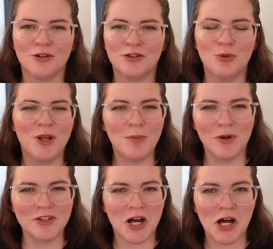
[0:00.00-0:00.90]
do
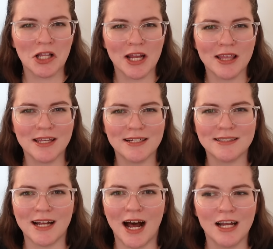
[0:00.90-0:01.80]
people talk like
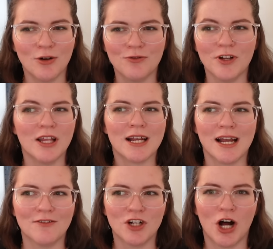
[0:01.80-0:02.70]
this? I don't feel like
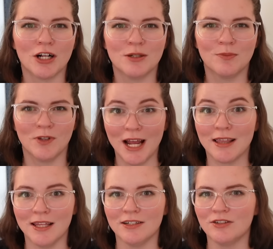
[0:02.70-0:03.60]
I've talked
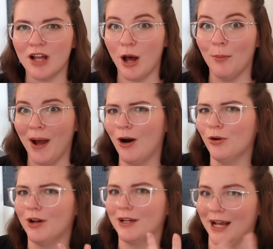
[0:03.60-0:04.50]
like this
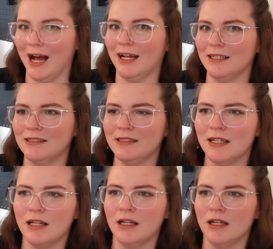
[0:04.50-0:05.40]
about guys
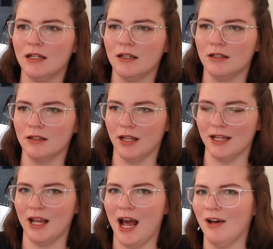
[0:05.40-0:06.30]

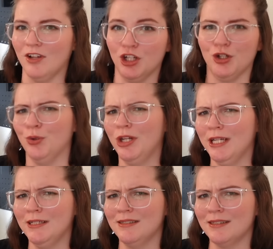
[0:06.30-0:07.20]
like having
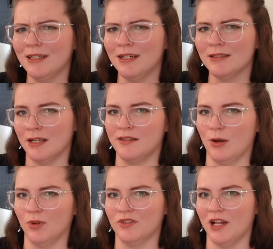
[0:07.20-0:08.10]
cooties since I
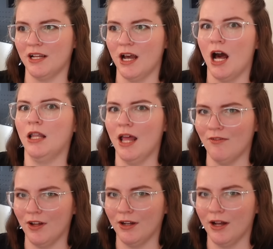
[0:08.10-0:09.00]
was like
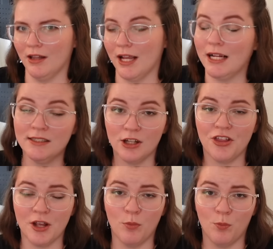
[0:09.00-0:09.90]
11. Like, I still
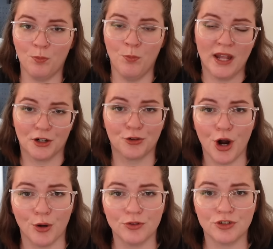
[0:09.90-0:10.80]
think men are
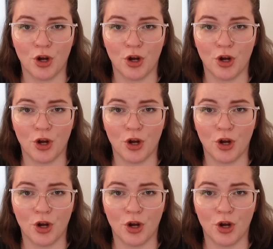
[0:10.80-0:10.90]
gross,